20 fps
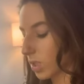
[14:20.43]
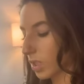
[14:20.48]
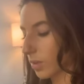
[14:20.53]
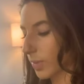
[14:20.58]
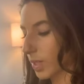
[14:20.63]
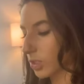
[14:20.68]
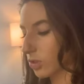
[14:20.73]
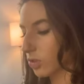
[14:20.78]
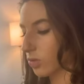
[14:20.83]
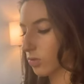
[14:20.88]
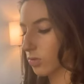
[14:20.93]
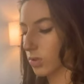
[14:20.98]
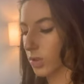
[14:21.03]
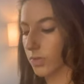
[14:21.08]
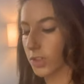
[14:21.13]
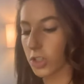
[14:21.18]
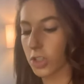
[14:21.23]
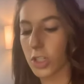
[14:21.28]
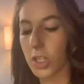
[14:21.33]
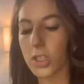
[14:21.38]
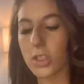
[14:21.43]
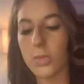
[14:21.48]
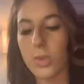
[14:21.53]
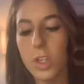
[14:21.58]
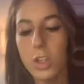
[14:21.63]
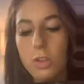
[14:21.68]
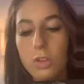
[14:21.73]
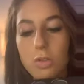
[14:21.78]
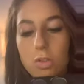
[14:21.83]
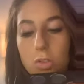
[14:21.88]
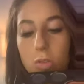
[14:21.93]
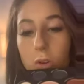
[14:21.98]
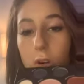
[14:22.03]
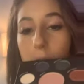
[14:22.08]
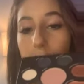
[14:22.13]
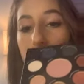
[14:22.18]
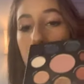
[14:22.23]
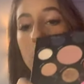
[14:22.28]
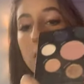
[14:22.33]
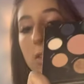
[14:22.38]
about two different shades. We could use Corn
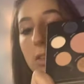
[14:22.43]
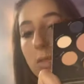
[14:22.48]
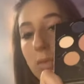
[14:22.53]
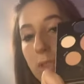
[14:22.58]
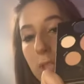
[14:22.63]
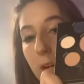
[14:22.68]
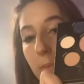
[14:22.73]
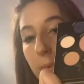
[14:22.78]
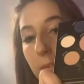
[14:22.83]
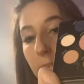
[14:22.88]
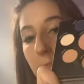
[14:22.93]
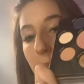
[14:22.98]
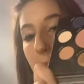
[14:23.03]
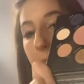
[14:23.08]
Maze, you tell me.